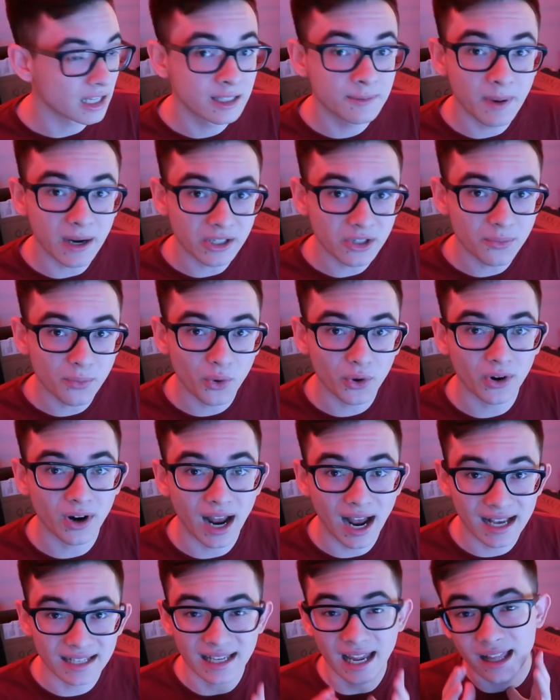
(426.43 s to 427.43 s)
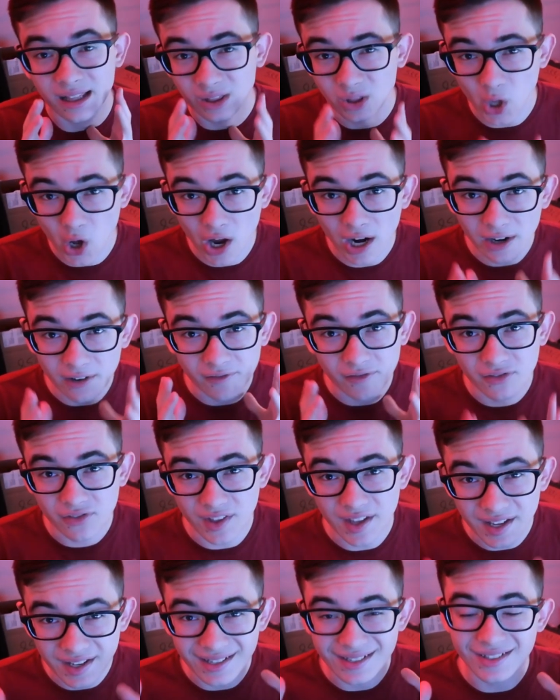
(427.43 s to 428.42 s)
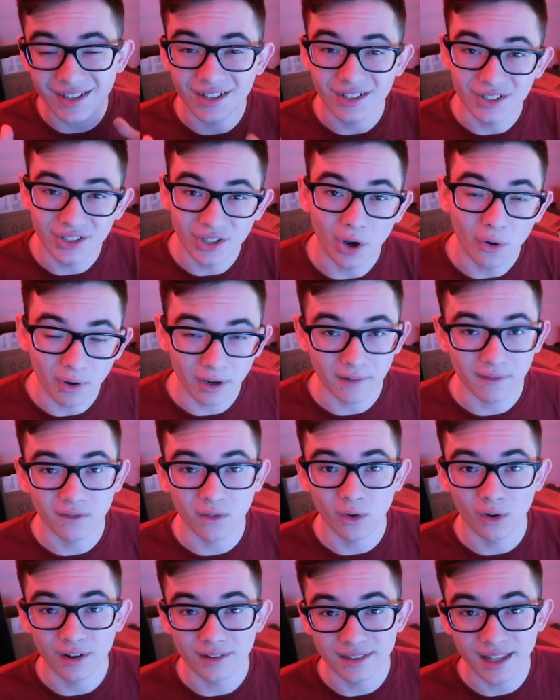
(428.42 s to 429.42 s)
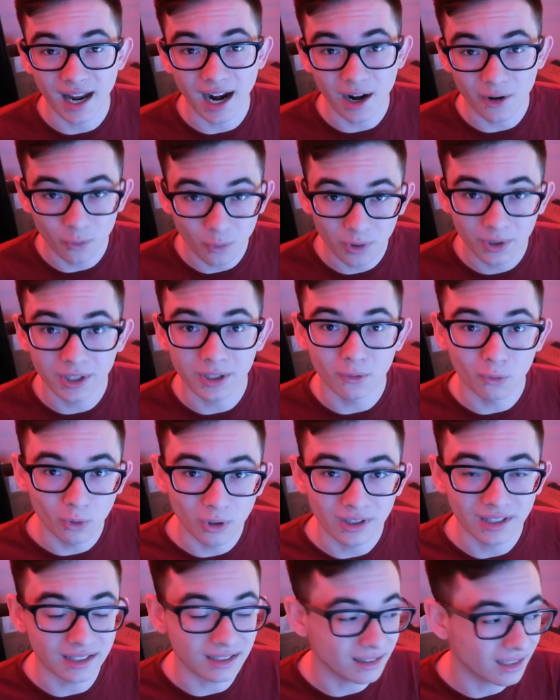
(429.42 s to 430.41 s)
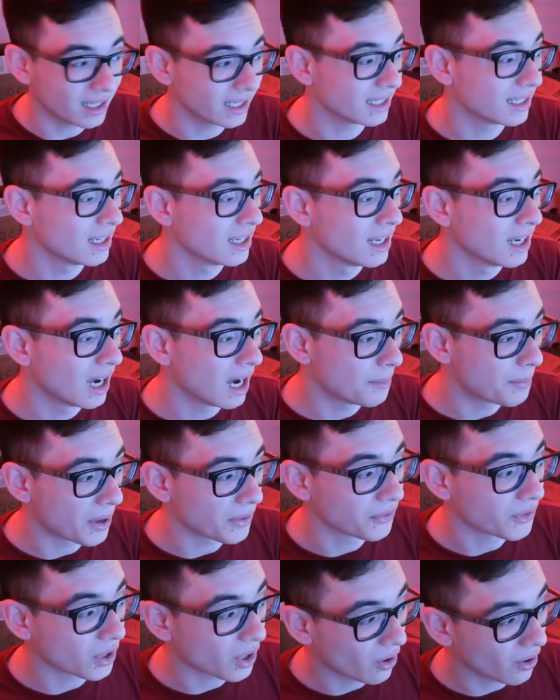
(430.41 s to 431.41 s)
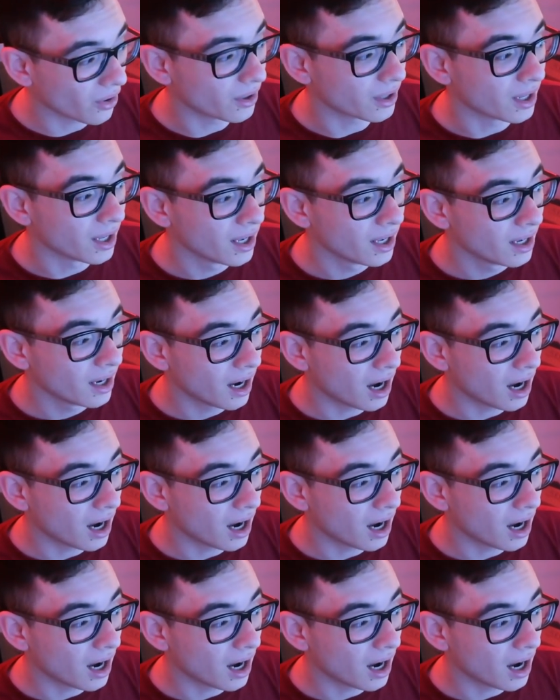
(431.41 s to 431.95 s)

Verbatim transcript: Inspector Boarder has a lot of things going for it that I really, really like about the card.